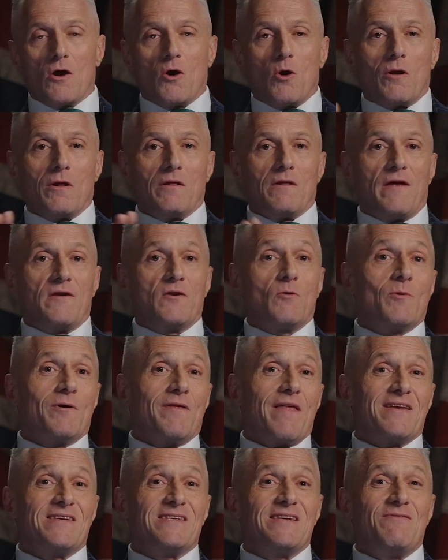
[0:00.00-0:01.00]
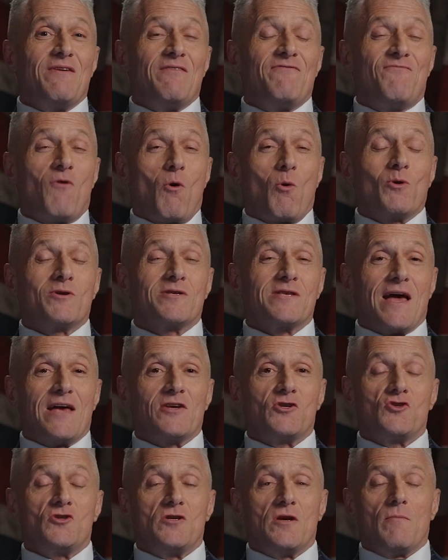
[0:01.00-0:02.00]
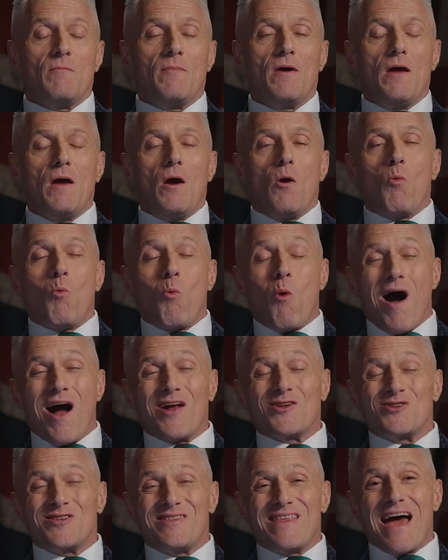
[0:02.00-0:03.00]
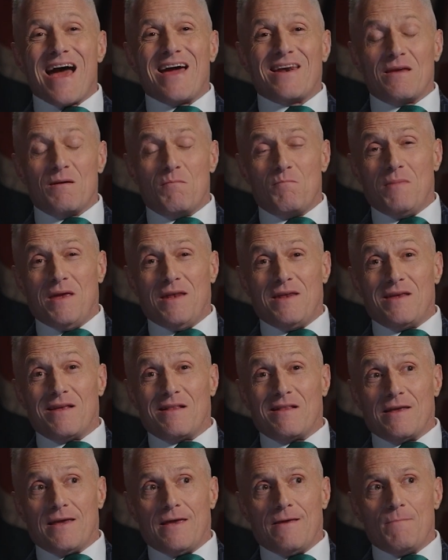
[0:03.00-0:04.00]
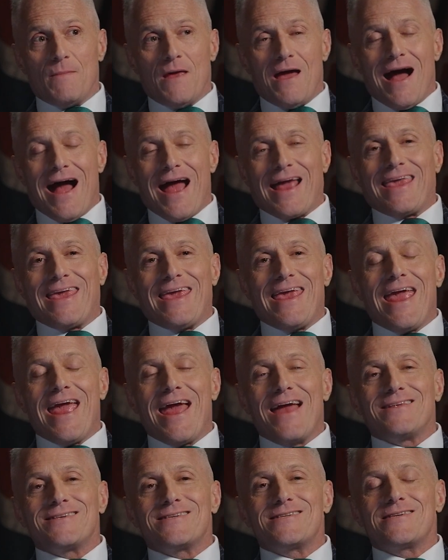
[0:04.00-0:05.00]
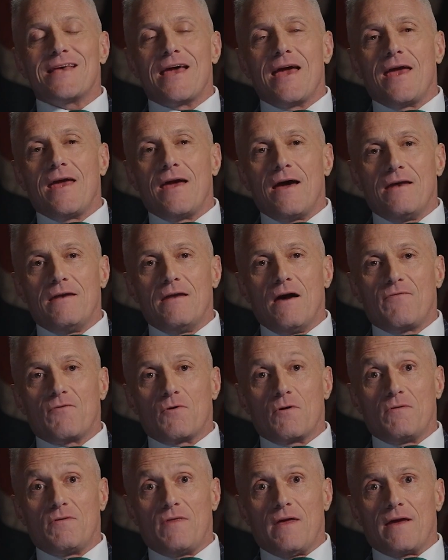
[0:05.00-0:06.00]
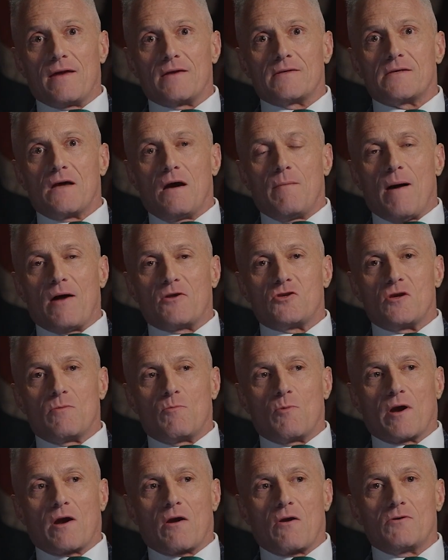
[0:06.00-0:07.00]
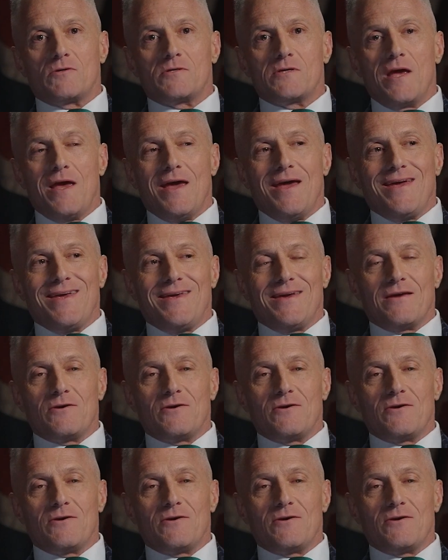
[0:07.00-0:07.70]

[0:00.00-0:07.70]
Go to london real dot t v forward slash Jim. Watch that immediately. I can't say enough good things about Jim Rickards. He